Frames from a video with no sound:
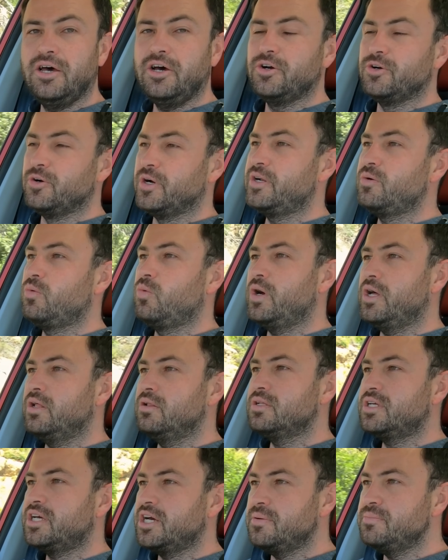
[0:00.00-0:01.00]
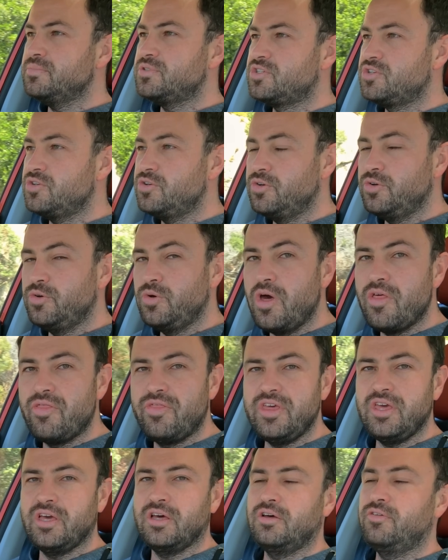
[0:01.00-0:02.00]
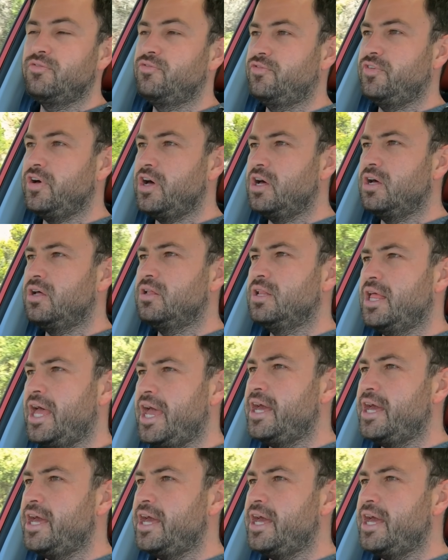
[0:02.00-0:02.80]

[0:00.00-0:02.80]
Hello and welcome to the Haval